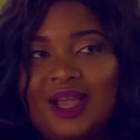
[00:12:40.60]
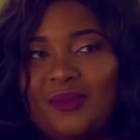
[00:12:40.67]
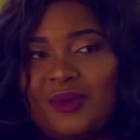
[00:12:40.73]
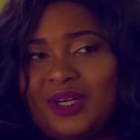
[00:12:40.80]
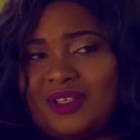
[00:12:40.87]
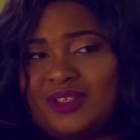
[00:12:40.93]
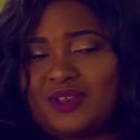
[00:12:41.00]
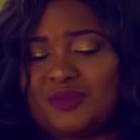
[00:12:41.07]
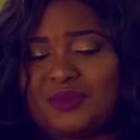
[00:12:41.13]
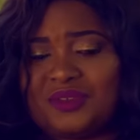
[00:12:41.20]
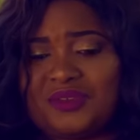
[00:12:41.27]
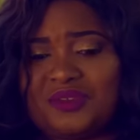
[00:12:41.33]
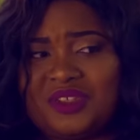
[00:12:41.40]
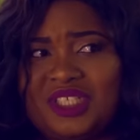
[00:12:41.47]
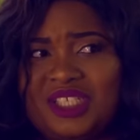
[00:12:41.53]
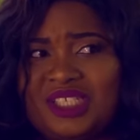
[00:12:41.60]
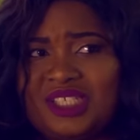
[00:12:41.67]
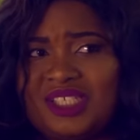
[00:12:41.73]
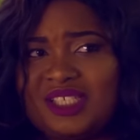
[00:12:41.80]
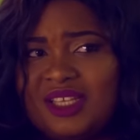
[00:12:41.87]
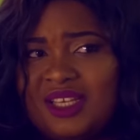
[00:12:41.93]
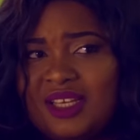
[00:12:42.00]
I want us to be
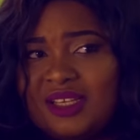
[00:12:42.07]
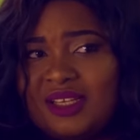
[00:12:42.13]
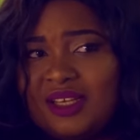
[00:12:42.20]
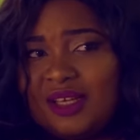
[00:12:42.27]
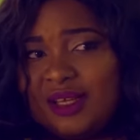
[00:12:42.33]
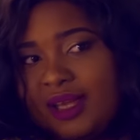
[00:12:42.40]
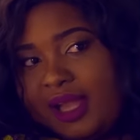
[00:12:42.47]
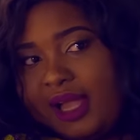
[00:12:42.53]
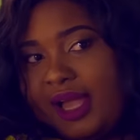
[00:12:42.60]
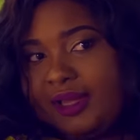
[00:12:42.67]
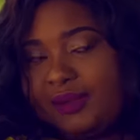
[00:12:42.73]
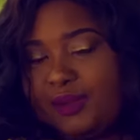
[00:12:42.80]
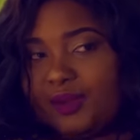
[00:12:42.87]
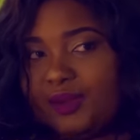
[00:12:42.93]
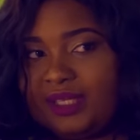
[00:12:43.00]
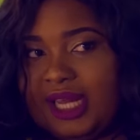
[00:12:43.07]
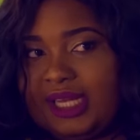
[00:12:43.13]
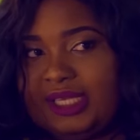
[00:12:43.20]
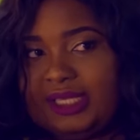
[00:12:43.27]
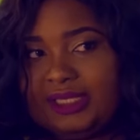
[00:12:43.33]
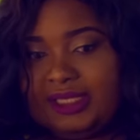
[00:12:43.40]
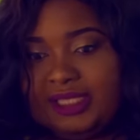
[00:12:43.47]
friends. I know
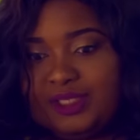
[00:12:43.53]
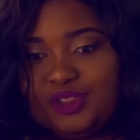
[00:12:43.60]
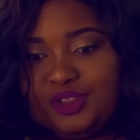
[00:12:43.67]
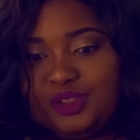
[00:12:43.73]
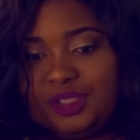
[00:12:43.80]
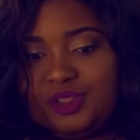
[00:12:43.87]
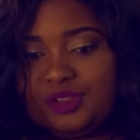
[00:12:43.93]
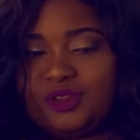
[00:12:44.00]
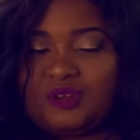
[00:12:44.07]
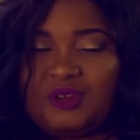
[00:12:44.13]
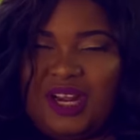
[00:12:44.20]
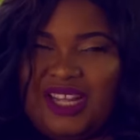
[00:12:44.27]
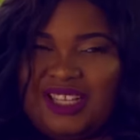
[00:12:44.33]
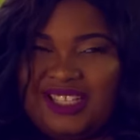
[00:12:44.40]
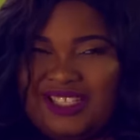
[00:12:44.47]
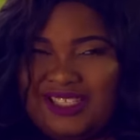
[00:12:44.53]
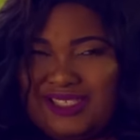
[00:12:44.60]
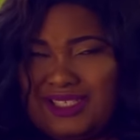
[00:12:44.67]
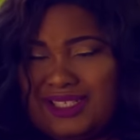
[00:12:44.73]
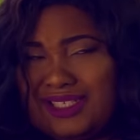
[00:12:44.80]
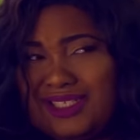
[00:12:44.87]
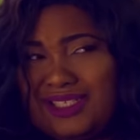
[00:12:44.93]
that girl didn't treat you right.
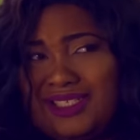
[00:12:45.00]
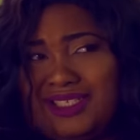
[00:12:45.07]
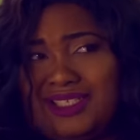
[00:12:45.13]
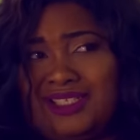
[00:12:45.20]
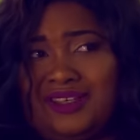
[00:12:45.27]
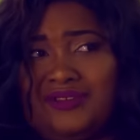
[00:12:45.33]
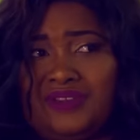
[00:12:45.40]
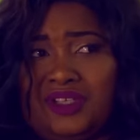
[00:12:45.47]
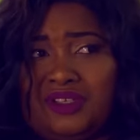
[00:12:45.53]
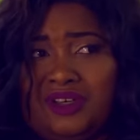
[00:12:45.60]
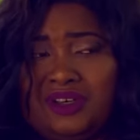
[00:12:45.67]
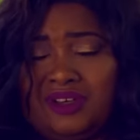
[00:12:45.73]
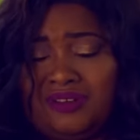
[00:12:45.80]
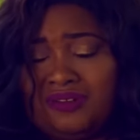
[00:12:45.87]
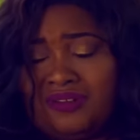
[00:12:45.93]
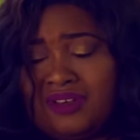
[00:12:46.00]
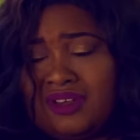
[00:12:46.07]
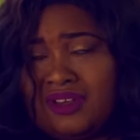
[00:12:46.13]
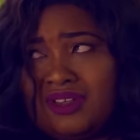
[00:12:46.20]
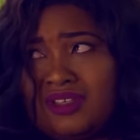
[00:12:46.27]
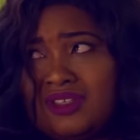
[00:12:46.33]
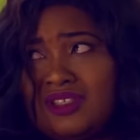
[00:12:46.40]
She doesn't deserve your love.
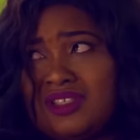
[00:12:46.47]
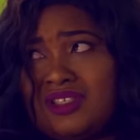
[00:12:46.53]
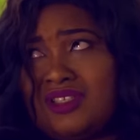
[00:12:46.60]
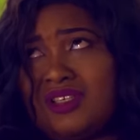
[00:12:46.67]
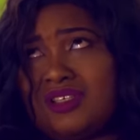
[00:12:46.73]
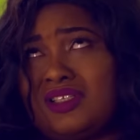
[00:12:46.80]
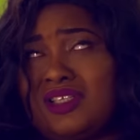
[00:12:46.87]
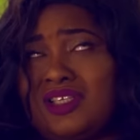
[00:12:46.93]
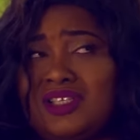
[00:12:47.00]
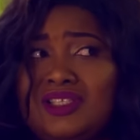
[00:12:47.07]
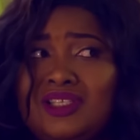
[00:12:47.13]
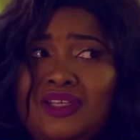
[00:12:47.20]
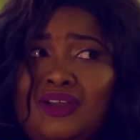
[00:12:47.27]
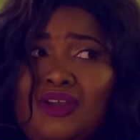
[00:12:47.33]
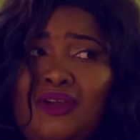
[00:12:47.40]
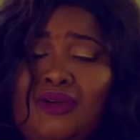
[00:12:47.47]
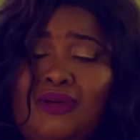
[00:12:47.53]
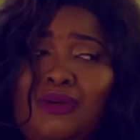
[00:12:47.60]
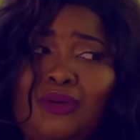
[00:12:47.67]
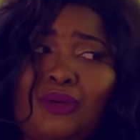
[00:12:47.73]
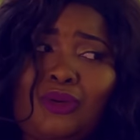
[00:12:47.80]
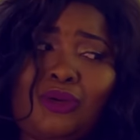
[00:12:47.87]
She's a cheating
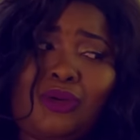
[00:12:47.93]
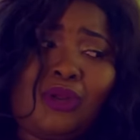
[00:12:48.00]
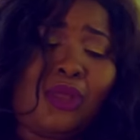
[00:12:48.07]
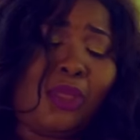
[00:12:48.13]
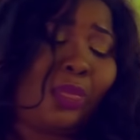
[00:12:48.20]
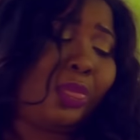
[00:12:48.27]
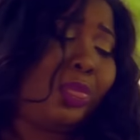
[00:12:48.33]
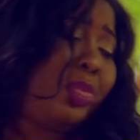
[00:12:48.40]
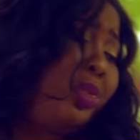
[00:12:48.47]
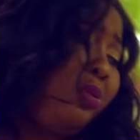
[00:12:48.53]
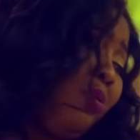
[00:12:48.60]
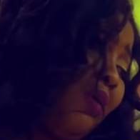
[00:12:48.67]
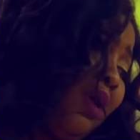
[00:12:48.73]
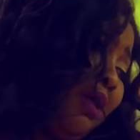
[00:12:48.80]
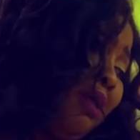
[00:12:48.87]
whore. What?